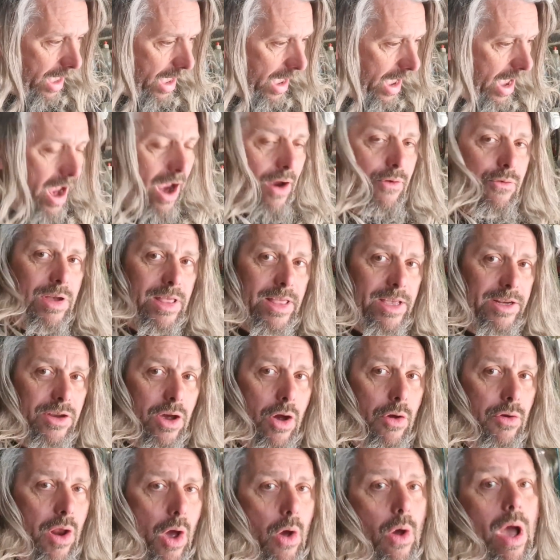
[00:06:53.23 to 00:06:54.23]
I really
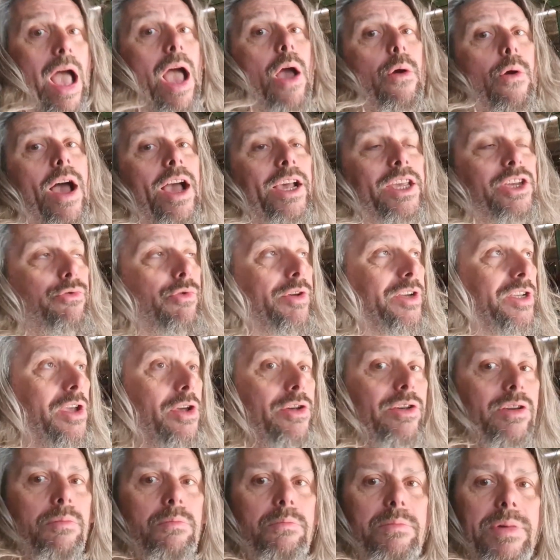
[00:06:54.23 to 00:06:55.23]
don't know how accurate you
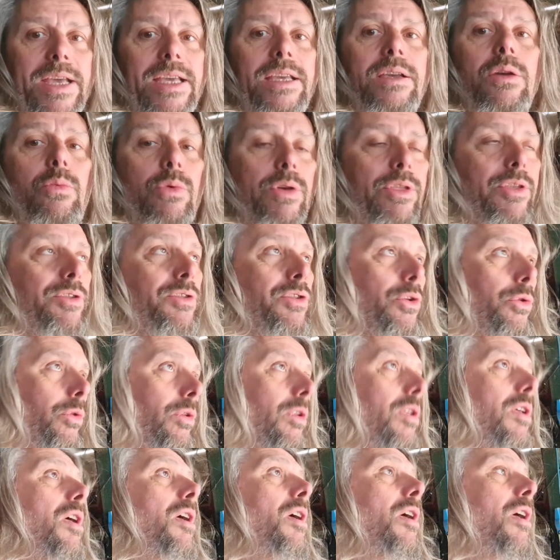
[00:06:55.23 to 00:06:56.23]
can be with a
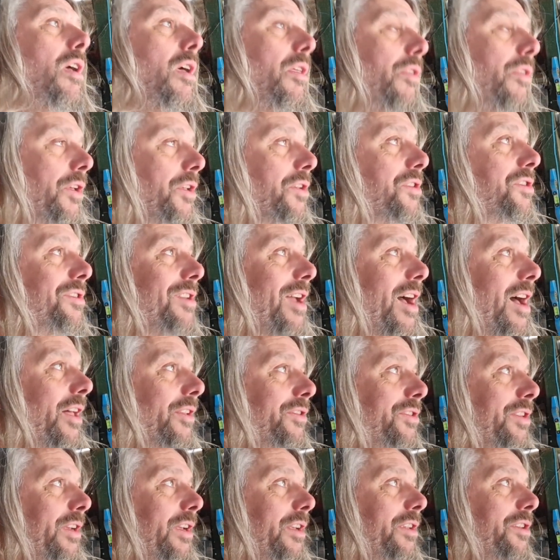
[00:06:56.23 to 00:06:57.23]
tool that
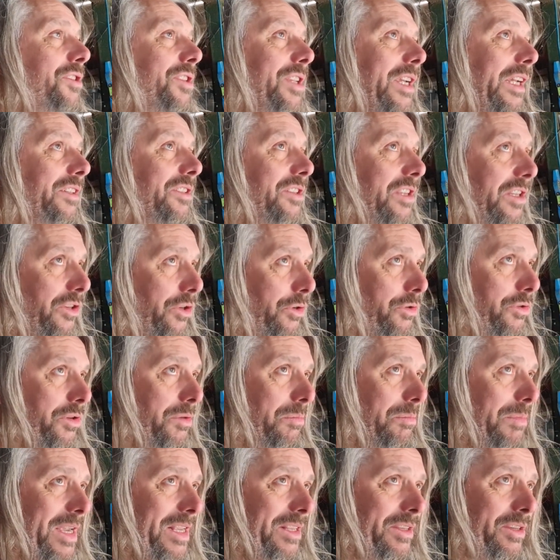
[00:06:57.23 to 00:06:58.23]
starts at 60
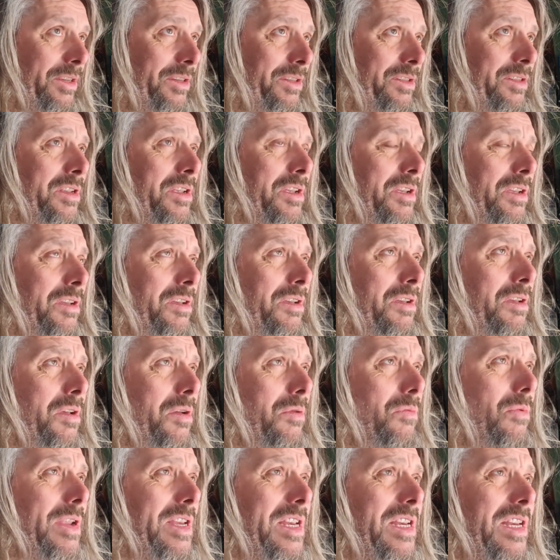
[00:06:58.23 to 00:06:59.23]
newton meters
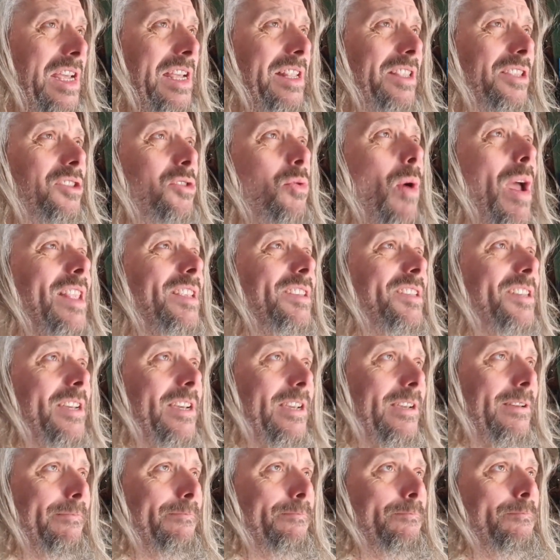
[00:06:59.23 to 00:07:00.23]
when you need 20.